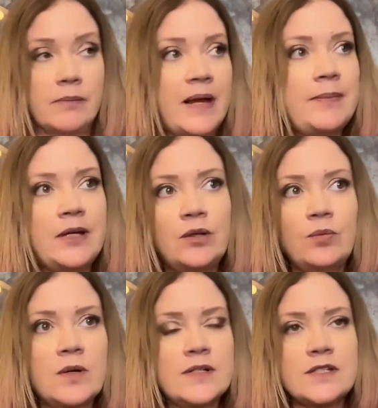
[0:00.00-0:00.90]
Maybe you
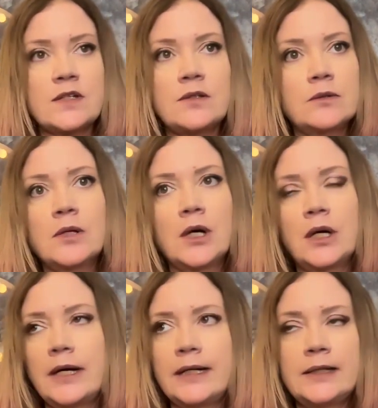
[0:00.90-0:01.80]
want to
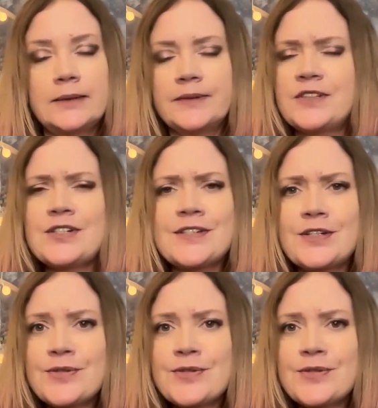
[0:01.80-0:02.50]
just